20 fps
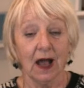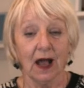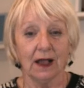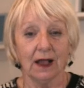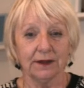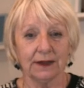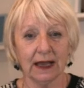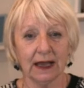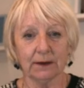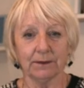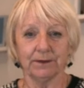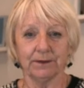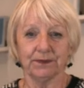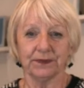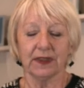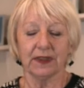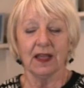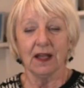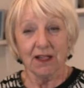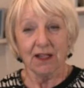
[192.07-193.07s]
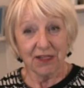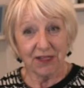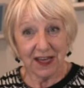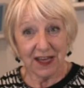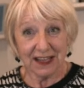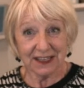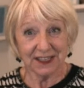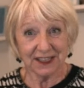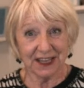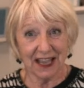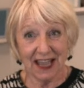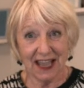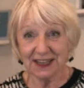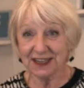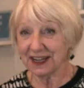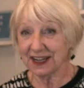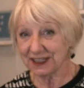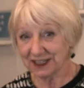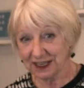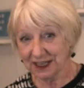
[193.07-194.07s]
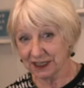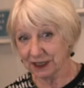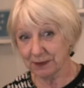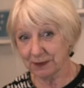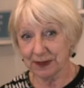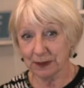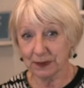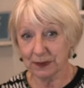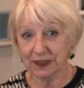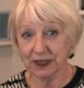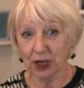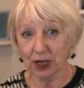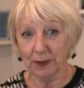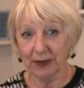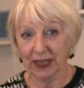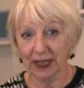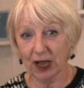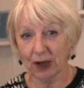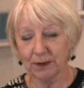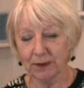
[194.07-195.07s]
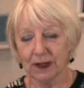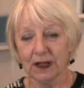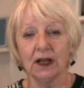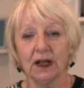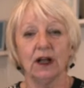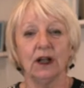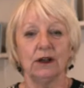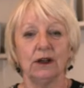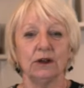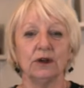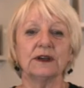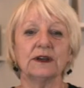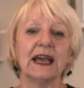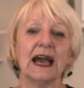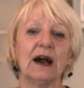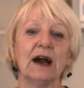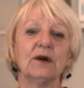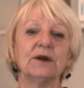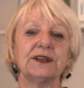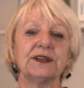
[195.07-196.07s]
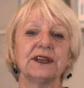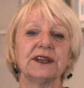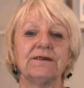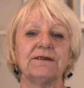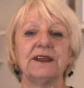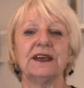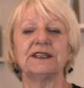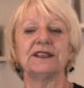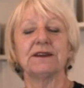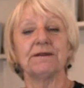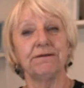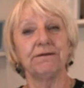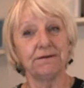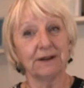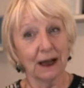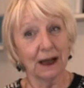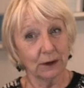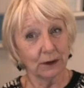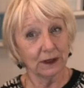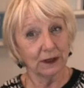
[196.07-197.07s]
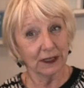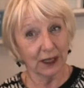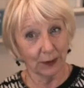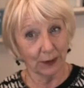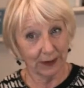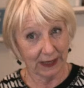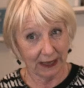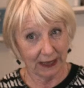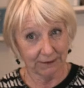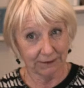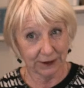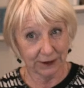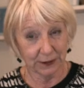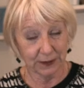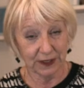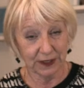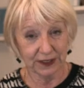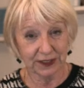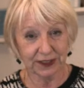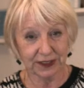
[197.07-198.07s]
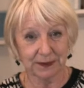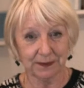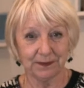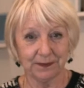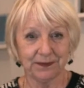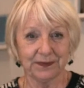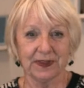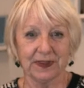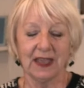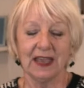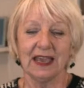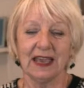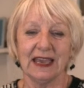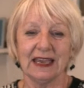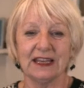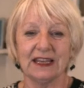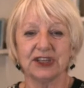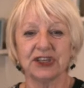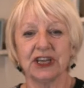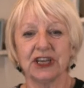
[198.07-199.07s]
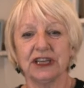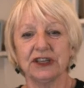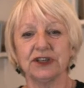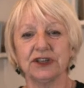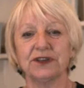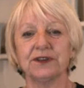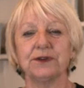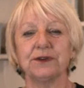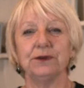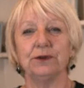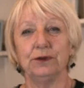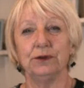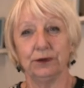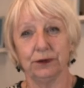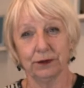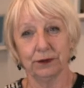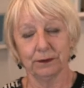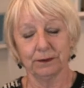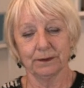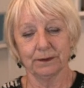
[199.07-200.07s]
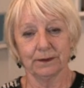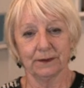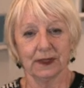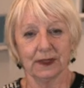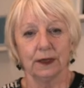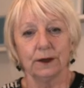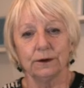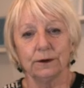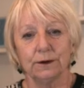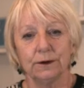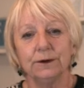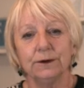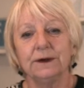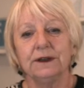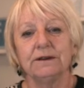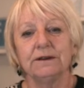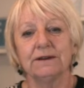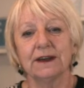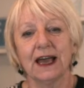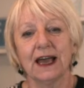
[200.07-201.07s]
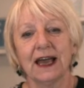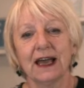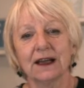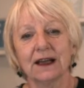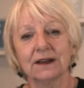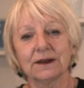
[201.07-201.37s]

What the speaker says: Now, that said, I said something was coming up. Look out if there's a vowel coming afterwards. It changes to U. L'univers,